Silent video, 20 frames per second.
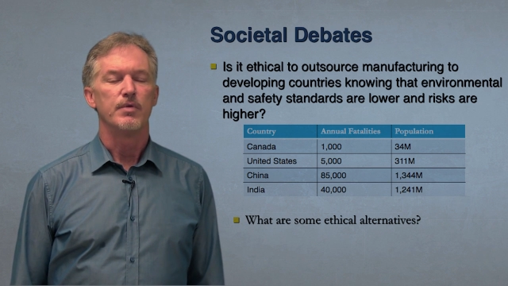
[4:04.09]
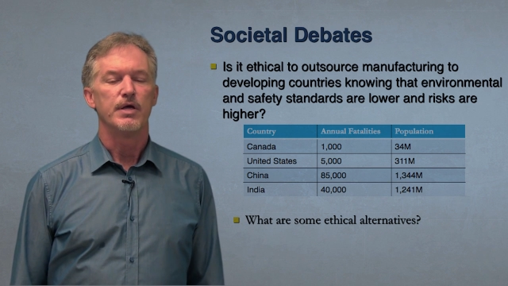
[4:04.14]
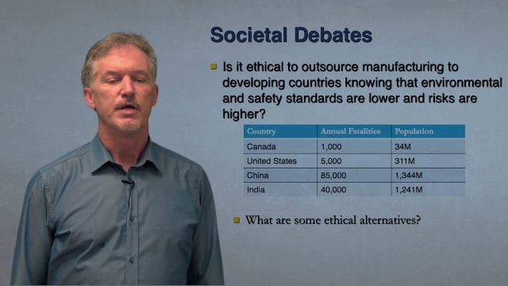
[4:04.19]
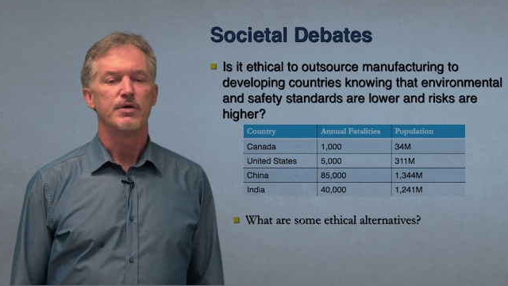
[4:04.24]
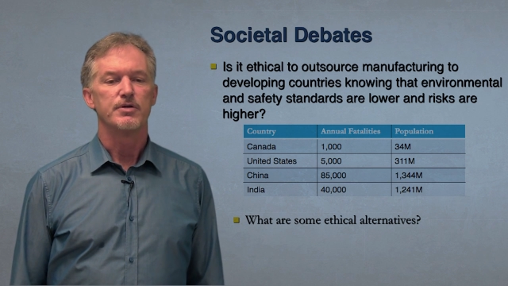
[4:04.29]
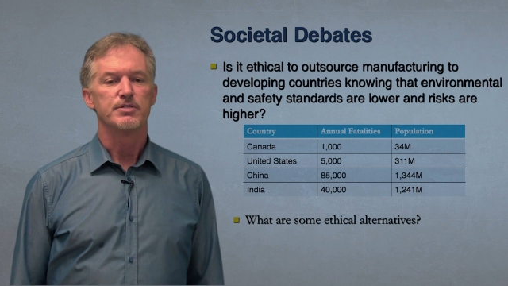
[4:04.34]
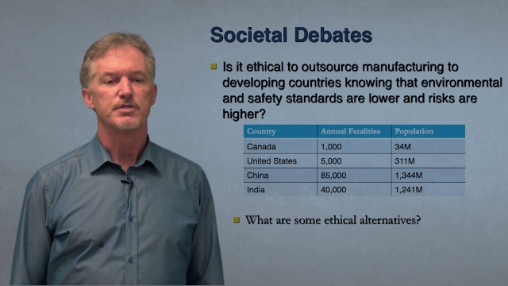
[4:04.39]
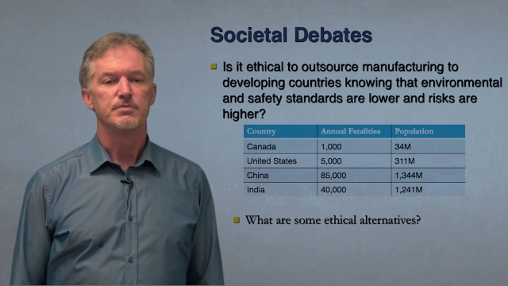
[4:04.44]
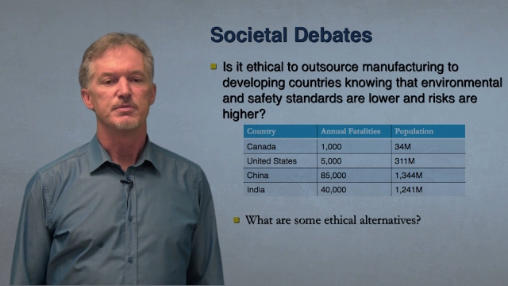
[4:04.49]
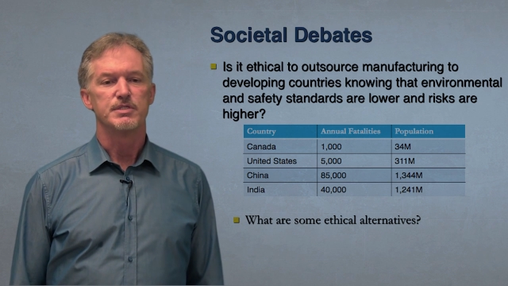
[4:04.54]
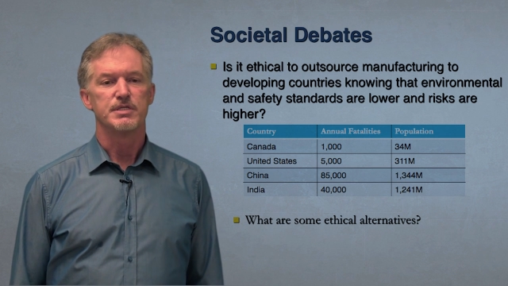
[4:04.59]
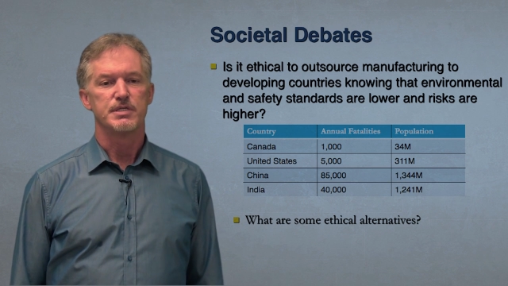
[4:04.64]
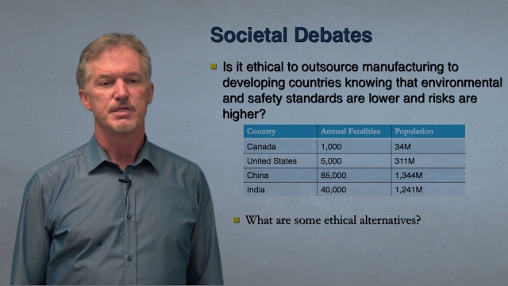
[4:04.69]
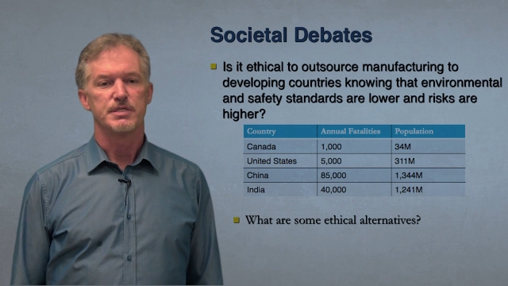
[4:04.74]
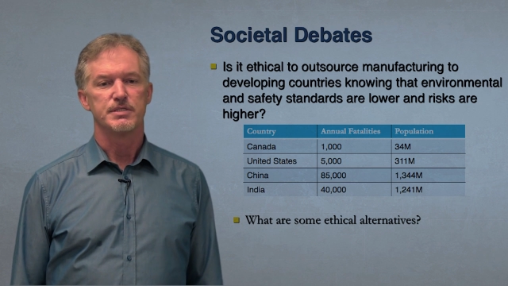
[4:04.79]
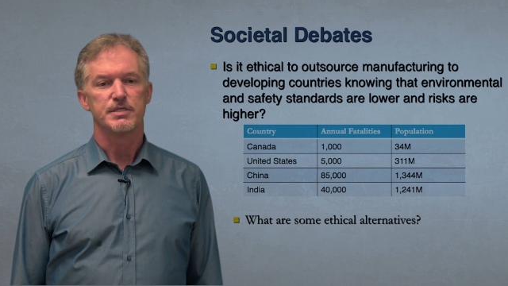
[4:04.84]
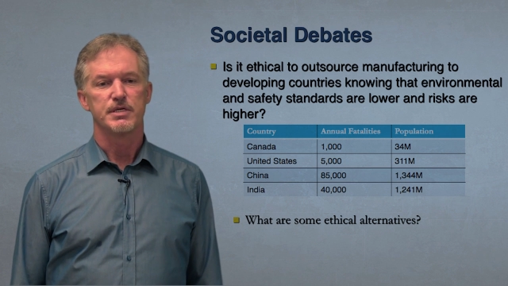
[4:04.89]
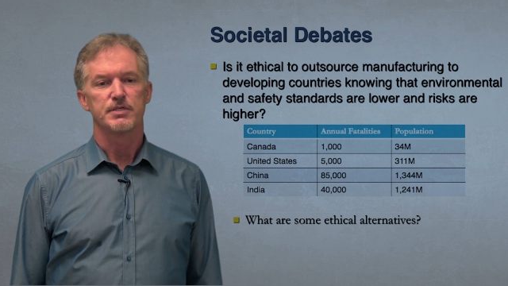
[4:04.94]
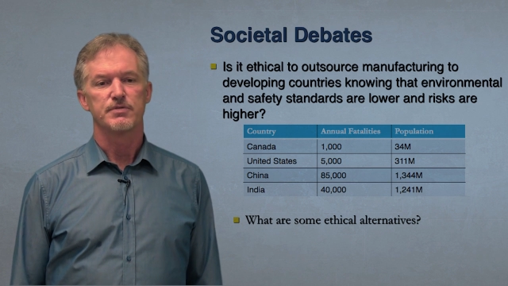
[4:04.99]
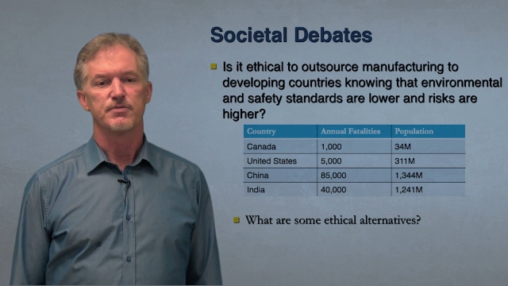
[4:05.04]
Here's some
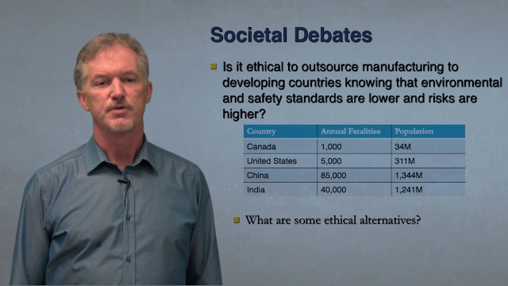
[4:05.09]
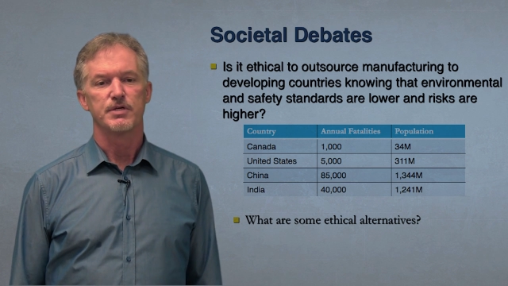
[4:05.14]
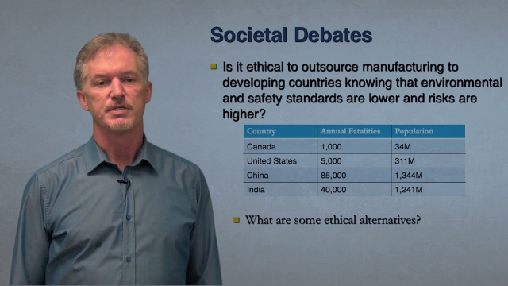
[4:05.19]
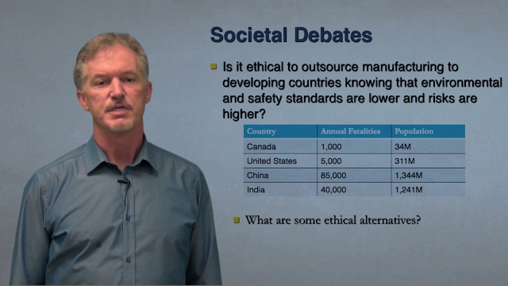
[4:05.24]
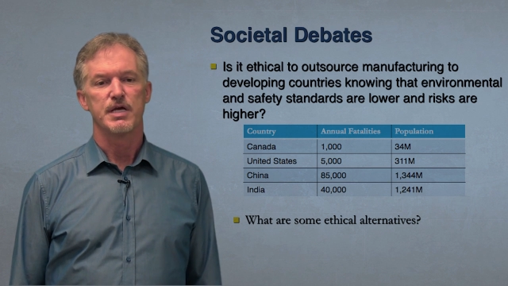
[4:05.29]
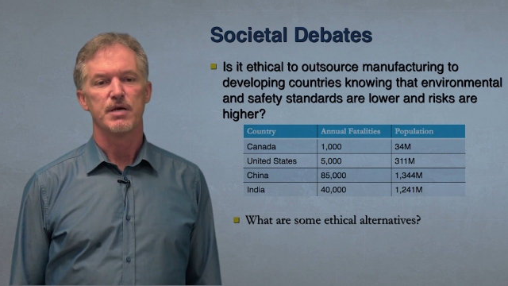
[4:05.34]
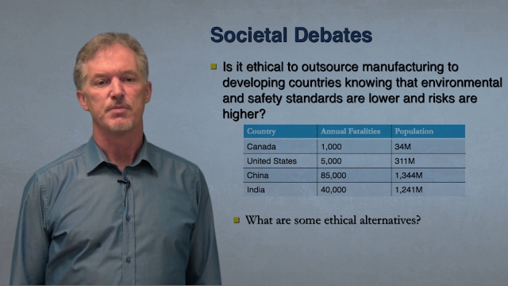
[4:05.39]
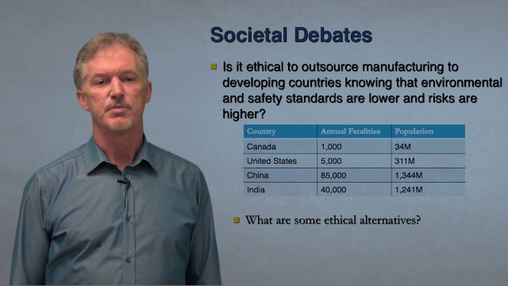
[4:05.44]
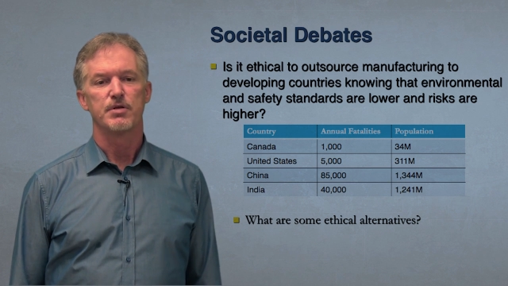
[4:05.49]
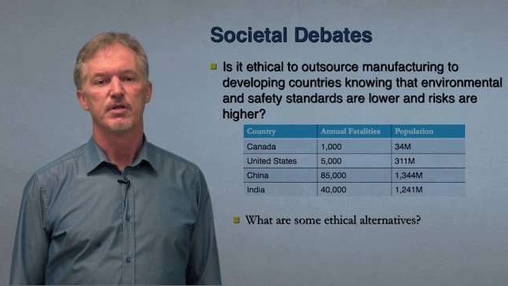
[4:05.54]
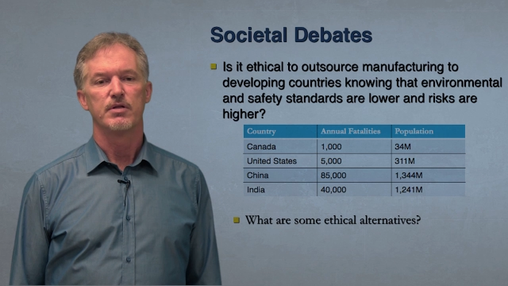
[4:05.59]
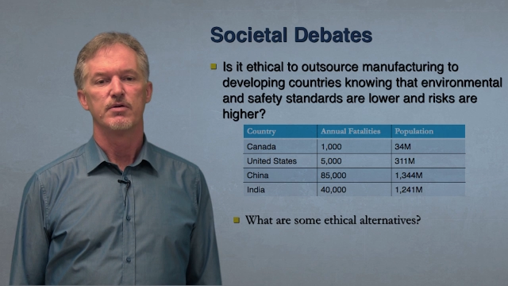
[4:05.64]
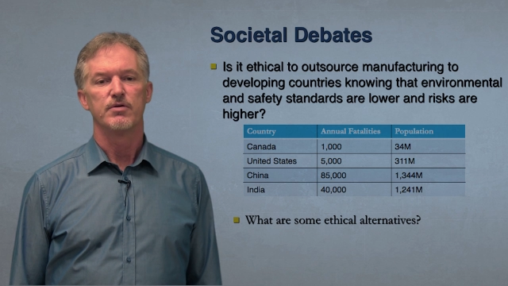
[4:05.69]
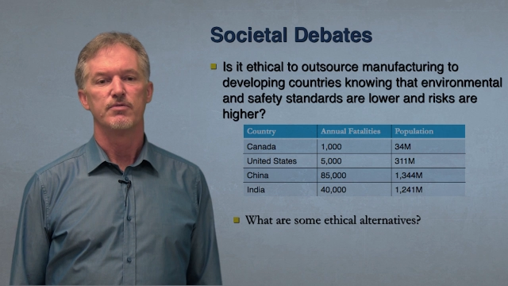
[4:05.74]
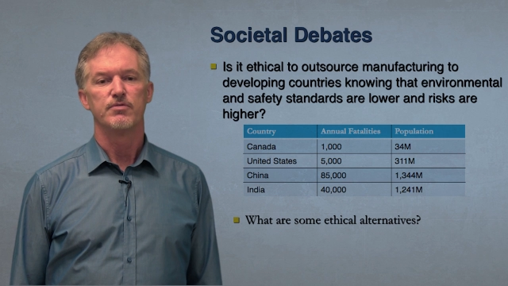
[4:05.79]
statistics, for example,